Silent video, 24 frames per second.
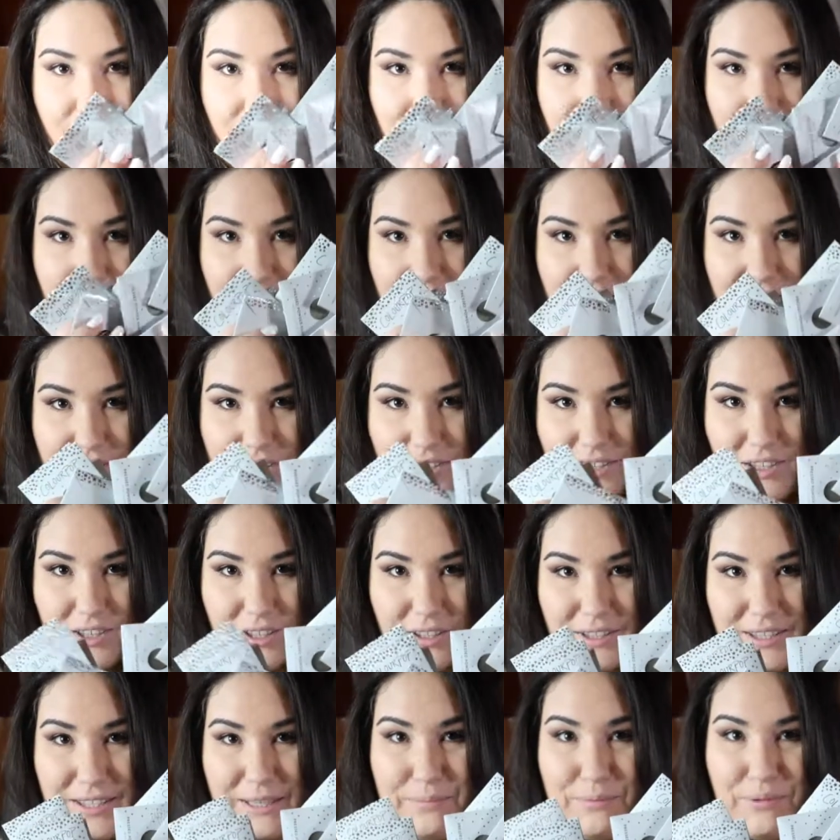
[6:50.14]
so these are
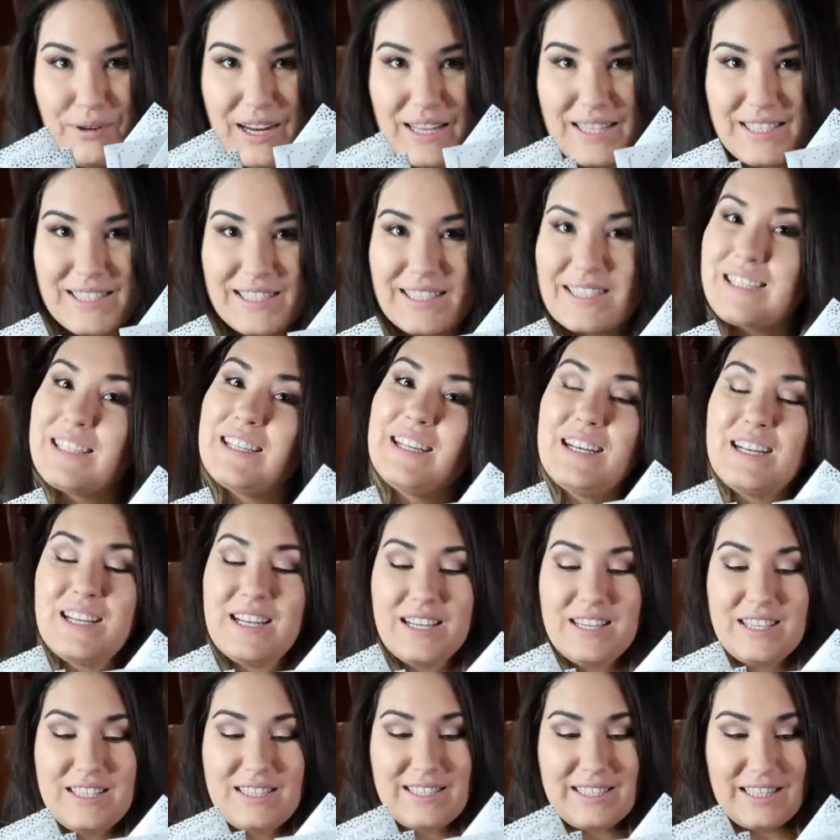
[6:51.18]
all the pressed
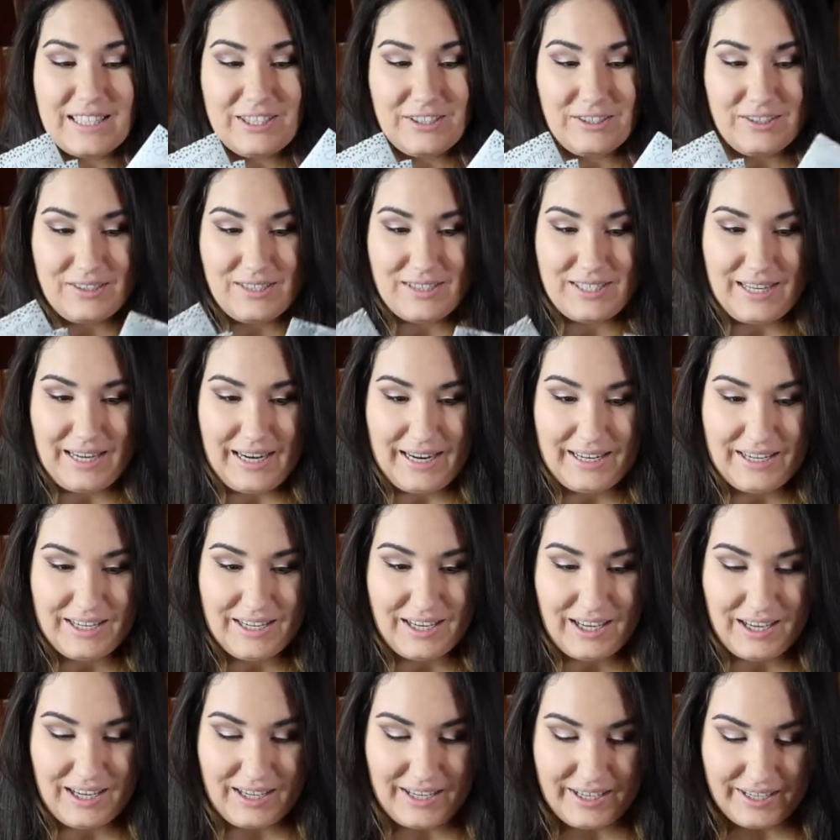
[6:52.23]
singles that I
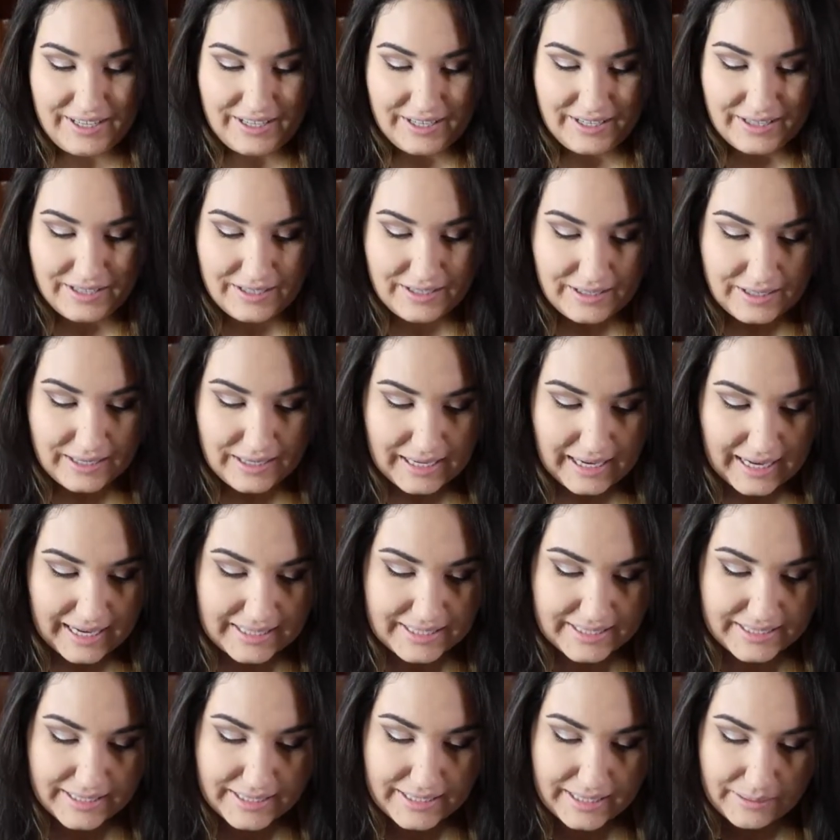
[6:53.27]
got. I
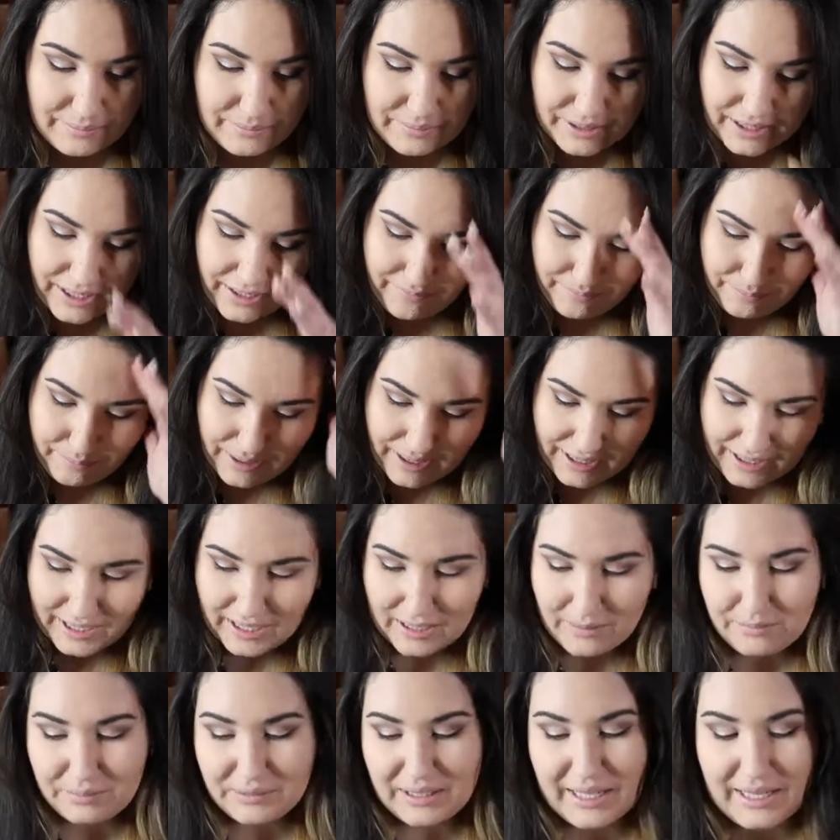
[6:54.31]
did, I believe, pick
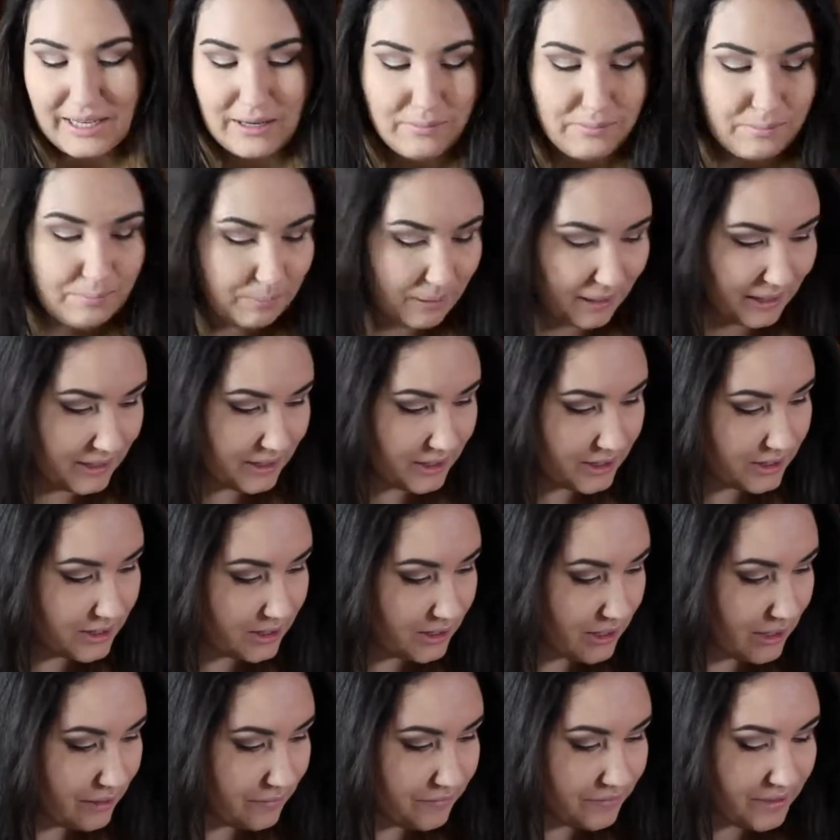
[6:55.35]
up like a
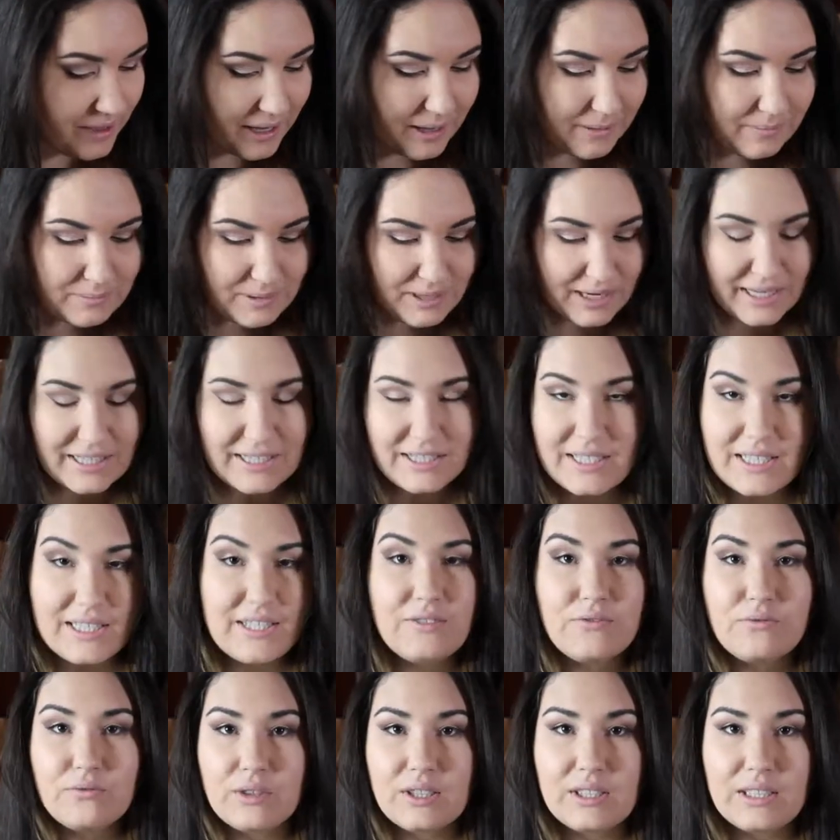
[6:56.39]
bundle of them, but I
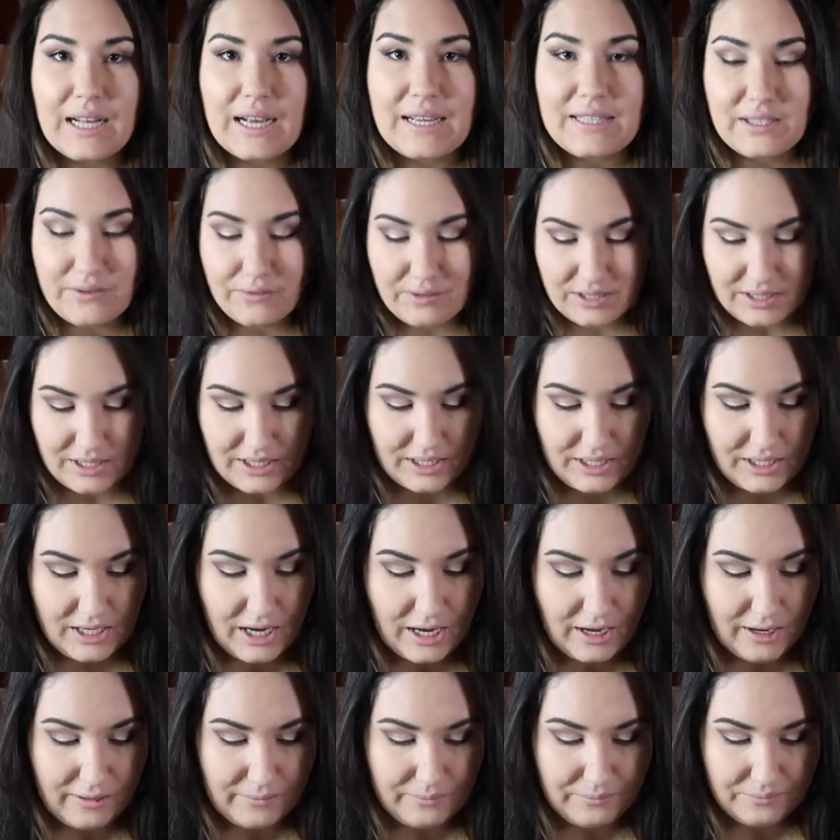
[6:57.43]
didn't realize it was gonna
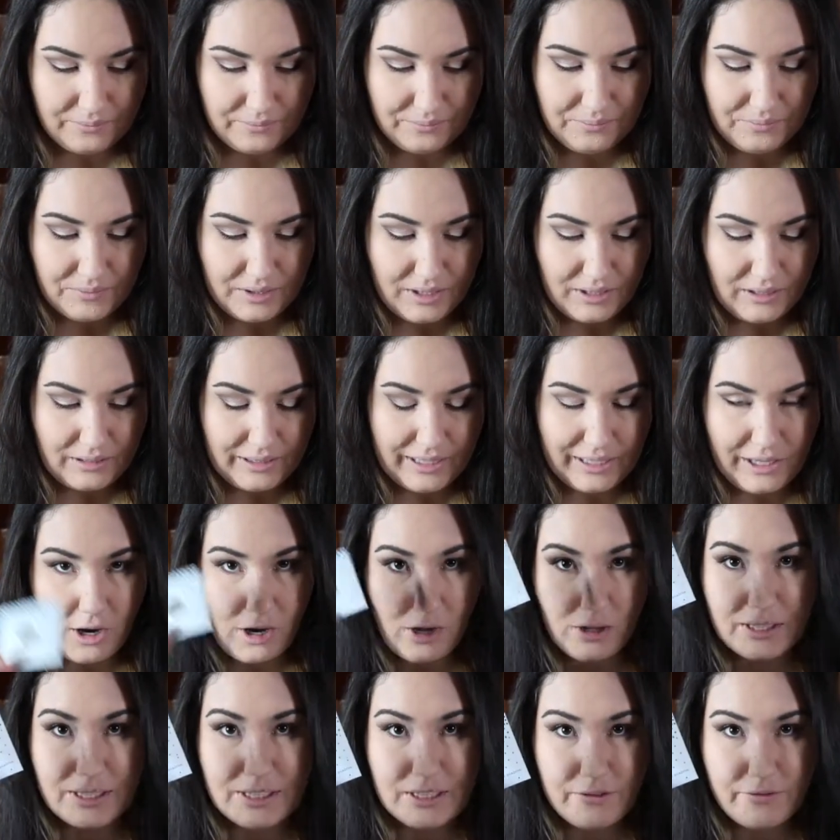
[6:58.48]
come like
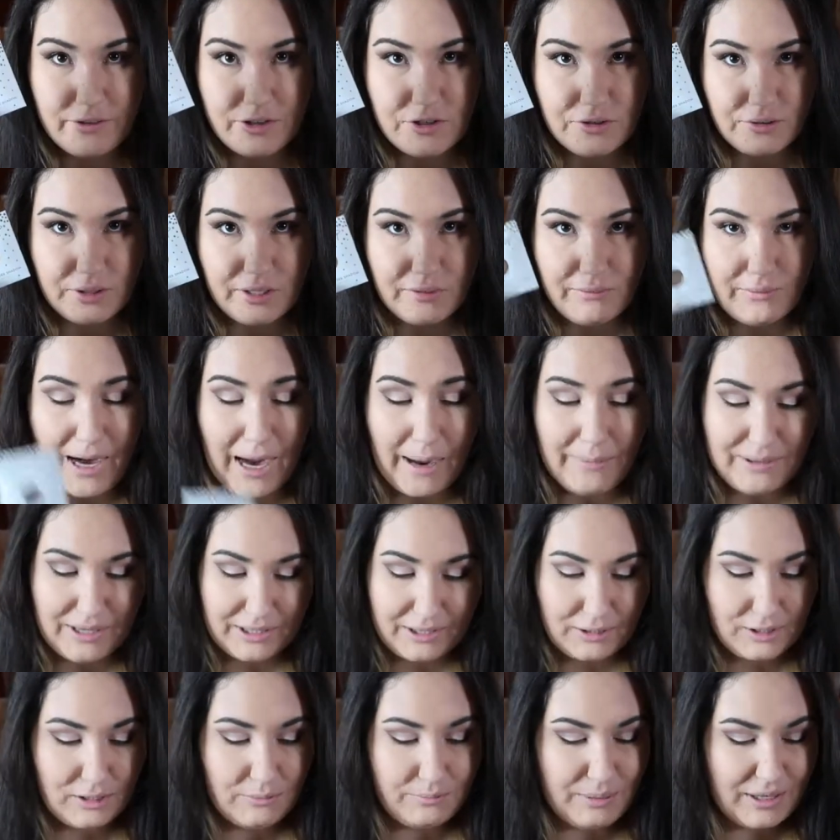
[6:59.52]
all individually wrapped. I
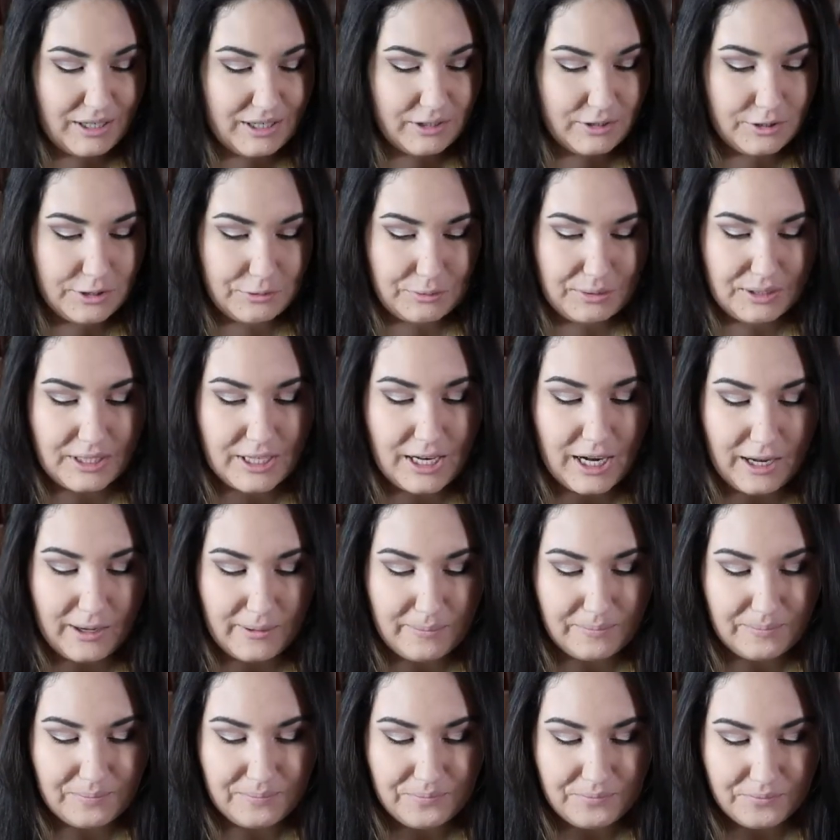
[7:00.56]
thought the bundles would
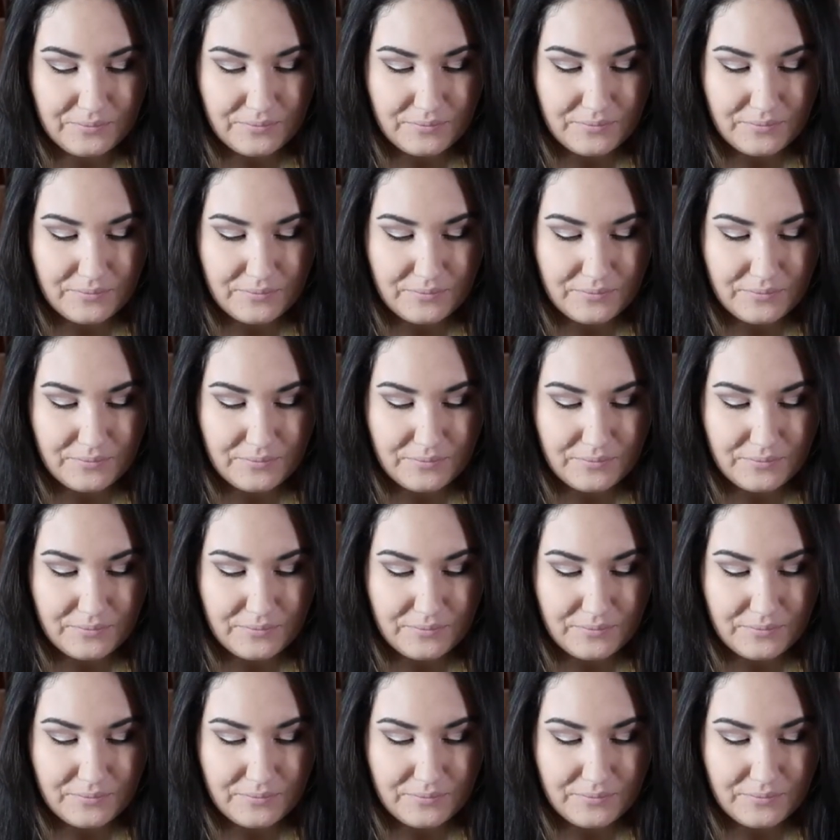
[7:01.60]
come